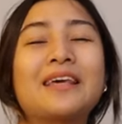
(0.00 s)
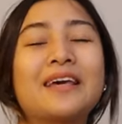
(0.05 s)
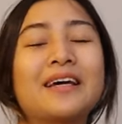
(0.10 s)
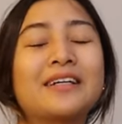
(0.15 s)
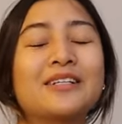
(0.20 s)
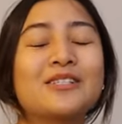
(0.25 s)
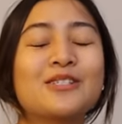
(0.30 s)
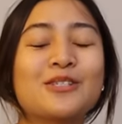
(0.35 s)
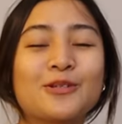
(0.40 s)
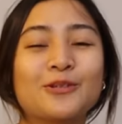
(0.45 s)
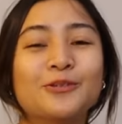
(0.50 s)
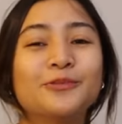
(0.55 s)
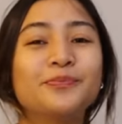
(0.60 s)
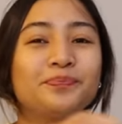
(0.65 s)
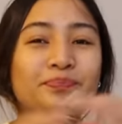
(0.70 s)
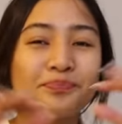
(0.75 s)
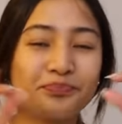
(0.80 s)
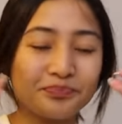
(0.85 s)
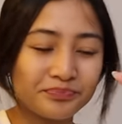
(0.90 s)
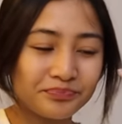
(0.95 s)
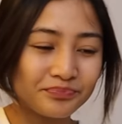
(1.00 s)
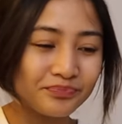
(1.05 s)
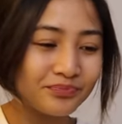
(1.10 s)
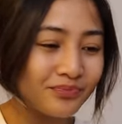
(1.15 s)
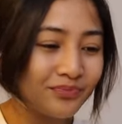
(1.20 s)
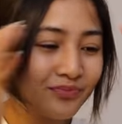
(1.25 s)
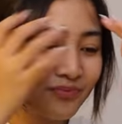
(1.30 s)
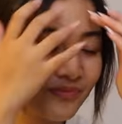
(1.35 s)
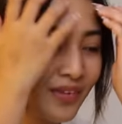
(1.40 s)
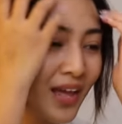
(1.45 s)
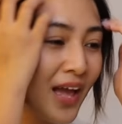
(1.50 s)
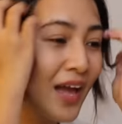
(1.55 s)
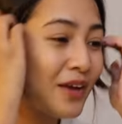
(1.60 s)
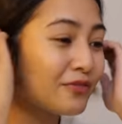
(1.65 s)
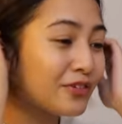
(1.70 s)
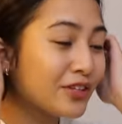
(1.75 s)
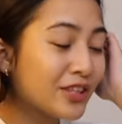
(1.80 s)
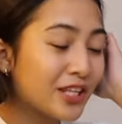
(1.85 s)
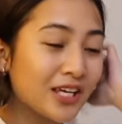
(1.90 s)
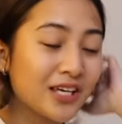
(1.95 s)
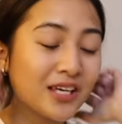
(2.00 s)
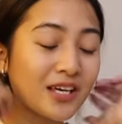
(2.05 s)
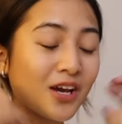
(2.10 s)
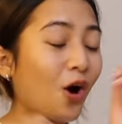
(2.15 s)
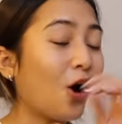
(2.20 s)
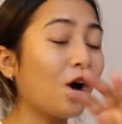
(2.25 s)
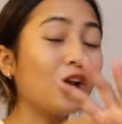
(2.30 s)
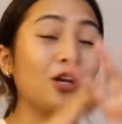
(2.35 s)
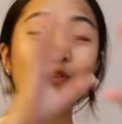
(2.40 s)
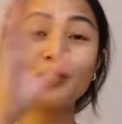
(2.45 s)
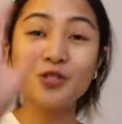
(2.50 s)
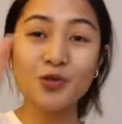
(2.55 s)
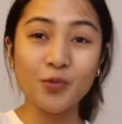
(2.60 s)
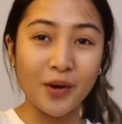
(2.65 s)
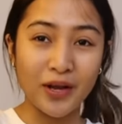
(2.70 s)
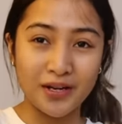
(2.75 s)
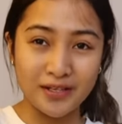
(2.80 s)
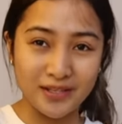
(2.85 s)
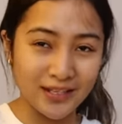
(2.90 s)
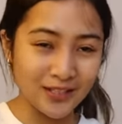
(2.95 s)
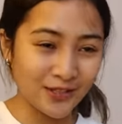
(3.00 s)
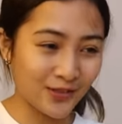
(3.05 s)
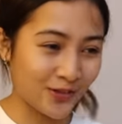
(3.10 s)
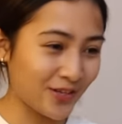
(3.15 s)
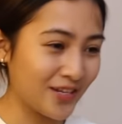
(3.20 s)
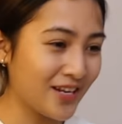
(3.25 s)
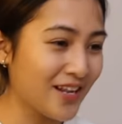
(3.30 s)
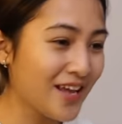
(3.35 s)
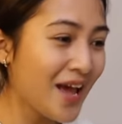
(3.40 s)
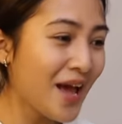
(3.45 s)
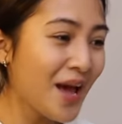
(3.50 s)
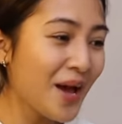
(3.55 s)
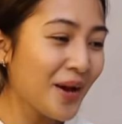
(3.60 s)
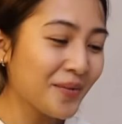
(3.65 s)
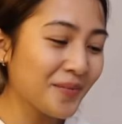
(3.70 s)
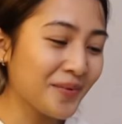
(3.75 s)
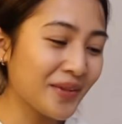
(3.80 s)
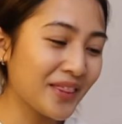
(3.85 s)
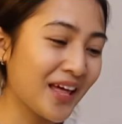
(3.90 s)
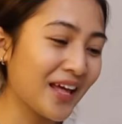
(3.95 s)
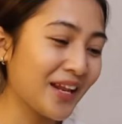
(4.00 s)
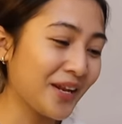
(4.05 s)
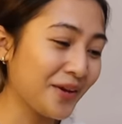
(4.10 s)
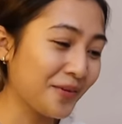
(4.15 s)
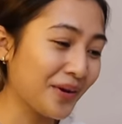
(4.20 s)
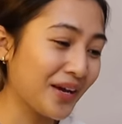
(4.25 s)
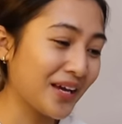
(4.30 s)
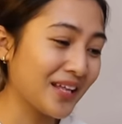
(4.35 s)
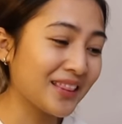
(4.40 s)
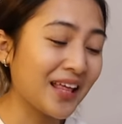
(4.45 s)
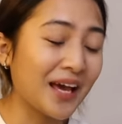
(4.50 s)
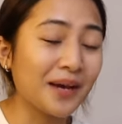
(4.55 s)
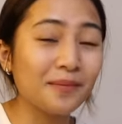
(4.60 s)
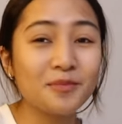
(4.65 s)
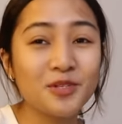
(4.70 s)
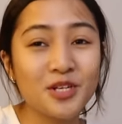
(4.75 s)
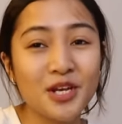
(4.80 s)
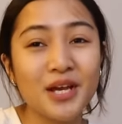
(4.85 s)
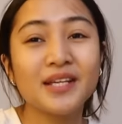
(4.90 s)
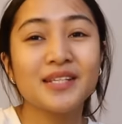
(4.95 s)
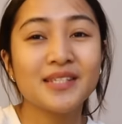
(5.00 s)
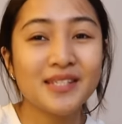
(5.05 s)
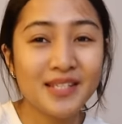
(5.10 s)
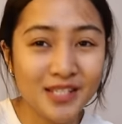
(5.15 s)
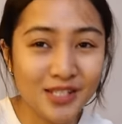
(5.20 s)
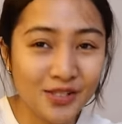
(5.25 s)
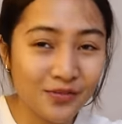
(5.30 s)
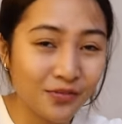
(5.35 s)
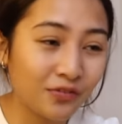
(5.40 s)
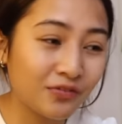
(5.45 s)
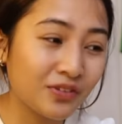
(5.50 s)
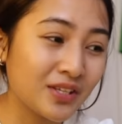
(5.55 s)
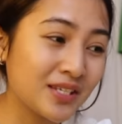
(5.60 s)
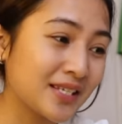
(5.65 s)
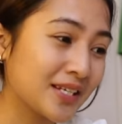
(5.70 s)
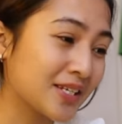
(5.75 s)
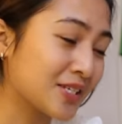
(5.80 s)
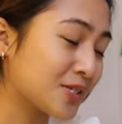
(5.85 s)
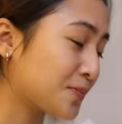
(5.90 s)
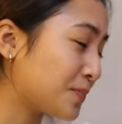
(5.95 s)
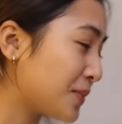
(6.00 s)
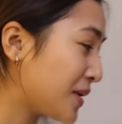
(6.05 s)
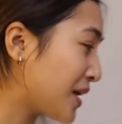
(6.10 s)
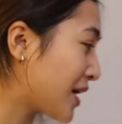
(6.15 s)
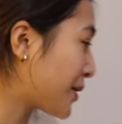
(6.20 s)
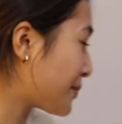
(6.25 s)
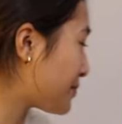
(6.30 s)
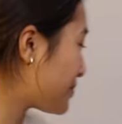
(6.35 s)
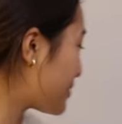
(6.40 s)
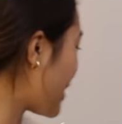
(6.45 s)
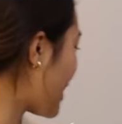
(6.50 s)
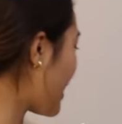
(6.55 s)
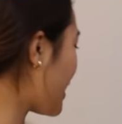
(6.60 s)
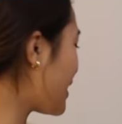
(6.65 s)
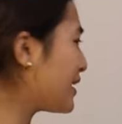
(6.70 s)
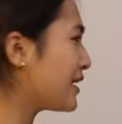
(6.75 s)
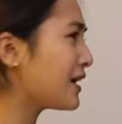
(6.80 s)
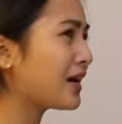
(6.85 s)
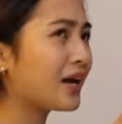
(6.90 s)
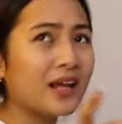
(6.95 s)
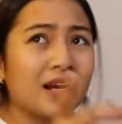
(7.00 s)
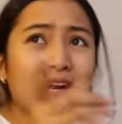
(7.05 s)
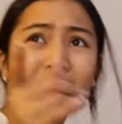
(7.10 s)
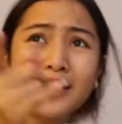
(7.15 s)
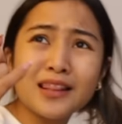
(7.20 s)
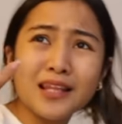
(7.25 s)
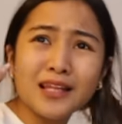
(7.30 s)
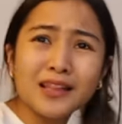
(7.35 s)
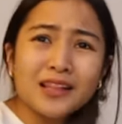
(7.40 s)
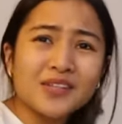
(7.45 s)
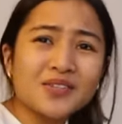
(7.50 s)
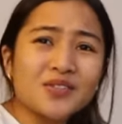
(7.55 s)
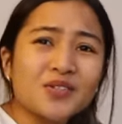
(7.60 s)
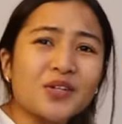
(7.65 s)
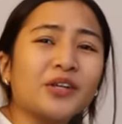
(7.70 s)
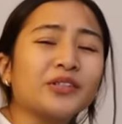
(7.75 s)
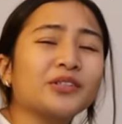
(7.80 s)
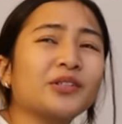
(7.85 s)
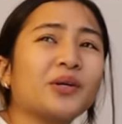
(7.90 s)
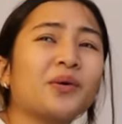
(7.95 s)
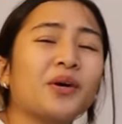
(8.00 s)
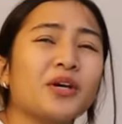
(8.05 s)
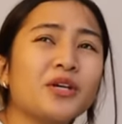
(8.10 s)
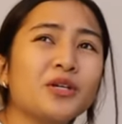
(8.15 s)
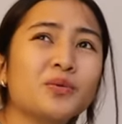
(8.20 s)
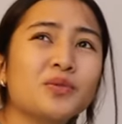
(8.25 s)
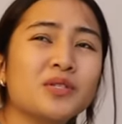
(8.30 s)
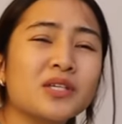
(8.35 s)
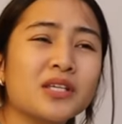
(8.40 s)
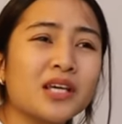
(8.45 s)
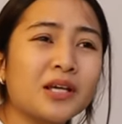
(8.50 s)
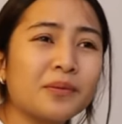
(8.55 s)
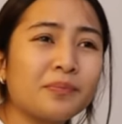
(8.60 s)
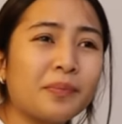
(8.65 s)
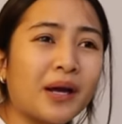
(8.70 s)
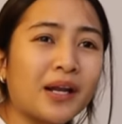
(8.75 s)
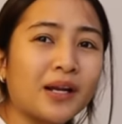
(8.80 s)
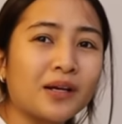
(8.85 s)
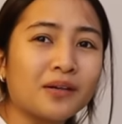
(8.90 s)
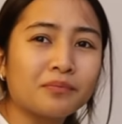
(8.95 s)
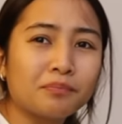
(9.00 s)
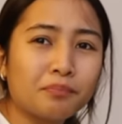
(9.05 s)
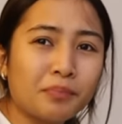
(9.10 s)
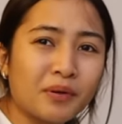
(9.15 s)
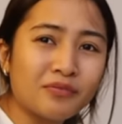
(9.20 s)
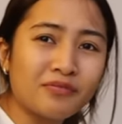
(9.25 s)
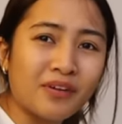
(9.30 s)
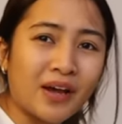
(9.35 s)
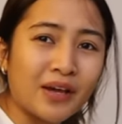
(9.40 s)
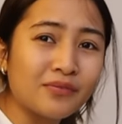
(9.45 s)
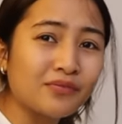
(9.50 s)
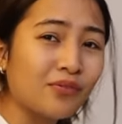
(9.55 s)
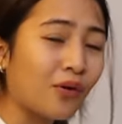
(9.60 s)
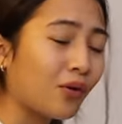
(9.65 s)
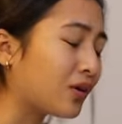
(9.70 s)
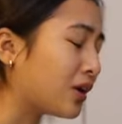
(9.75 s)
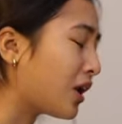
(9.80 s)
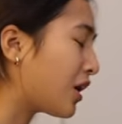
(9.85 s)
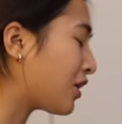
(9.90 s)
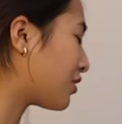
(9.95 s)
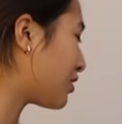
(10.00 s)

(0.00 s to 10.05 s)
niya. So everything, all is well, ganun. But anyway, time check, 6:56 PM na. And I think nag-start ako ayusin yan parang pa 5 o'clock